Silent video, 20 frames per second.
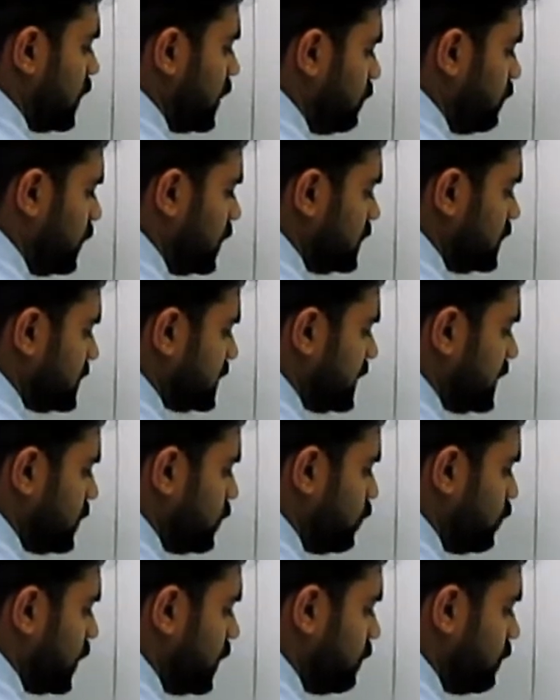1, 1,
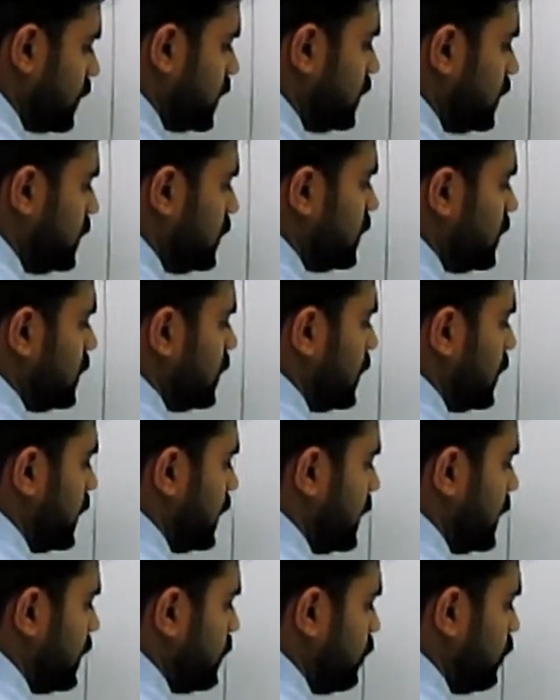0, 1, 1
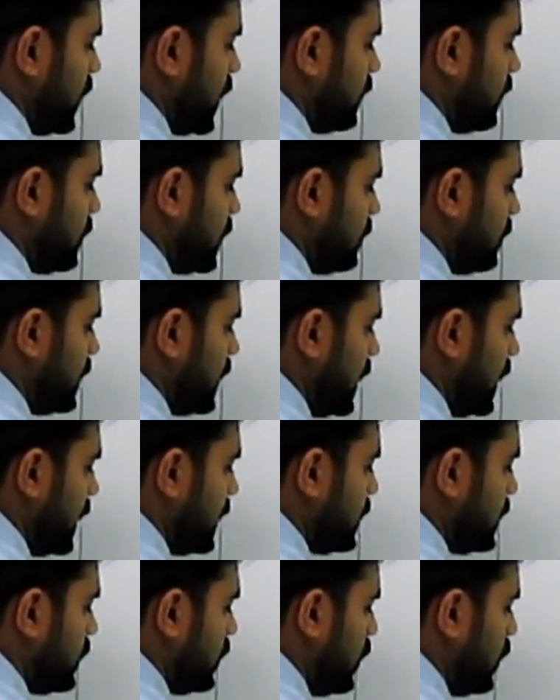and Y will be
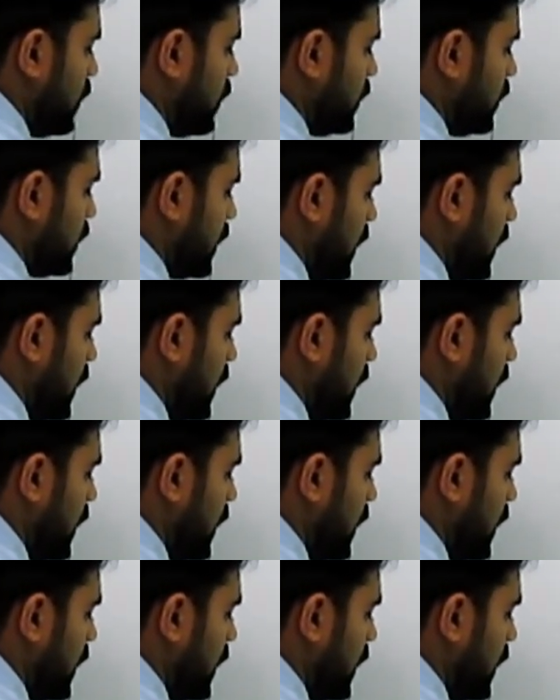I0,